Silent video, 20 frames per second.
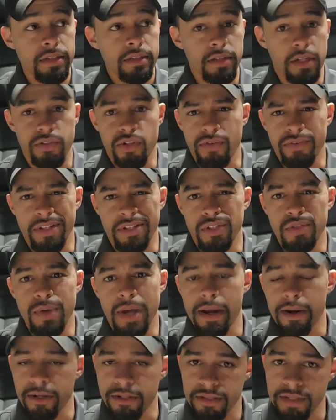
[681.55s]
I drove like 2
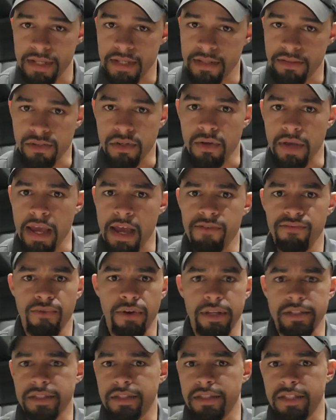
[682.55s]
hours, so
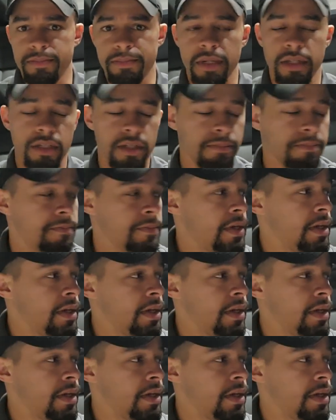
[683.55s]
halfway to this pickup.